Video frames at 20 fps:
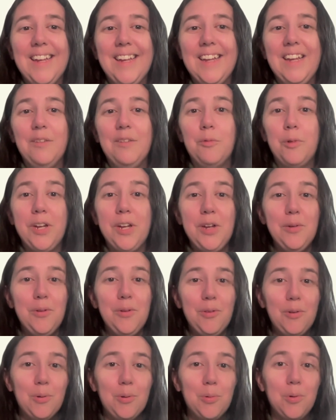If we
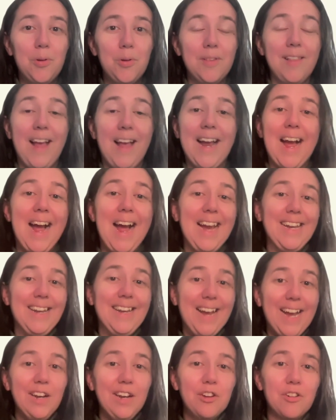use tools like
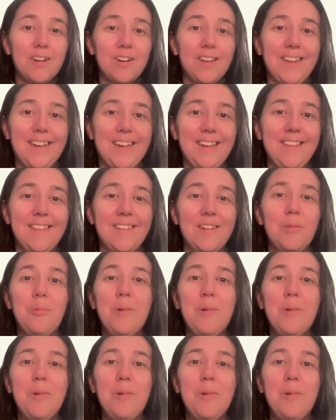iNaturalist,